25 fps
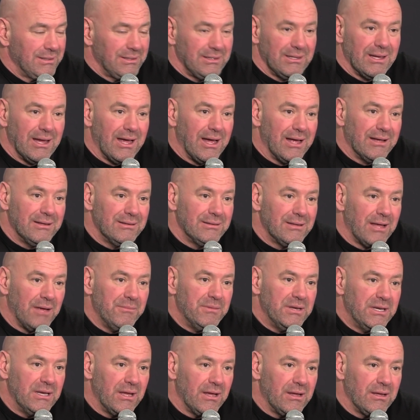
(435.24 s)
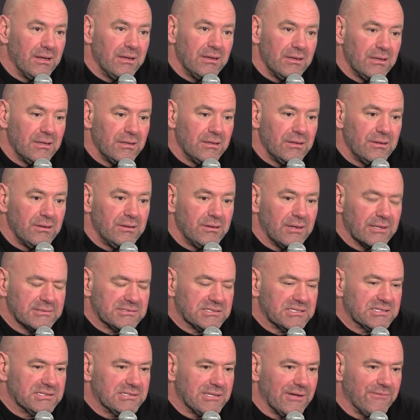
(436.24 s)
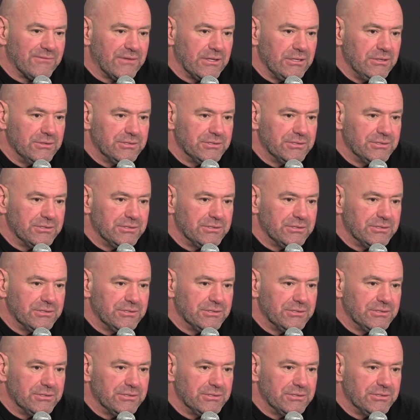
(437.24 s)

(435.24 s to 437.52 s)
that's the stuff that